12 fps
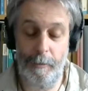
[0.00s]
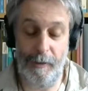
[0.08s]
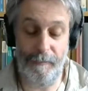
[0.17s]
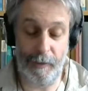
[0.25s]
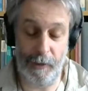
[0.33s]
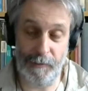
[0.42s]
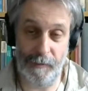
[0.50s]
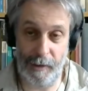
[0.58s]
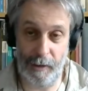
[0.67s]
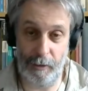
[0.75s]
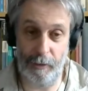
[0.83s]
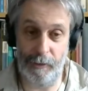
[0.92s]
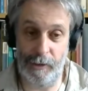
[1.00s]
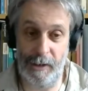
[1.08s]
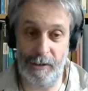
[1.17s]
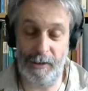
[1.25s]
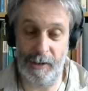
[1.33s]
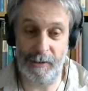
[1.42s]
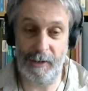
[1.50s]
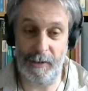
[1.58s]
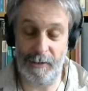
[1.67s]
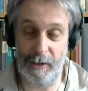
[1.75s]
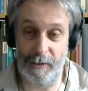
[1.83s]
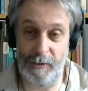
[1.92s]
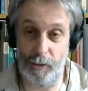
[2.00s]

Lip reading: But philosophy and theology, as Darcy has said,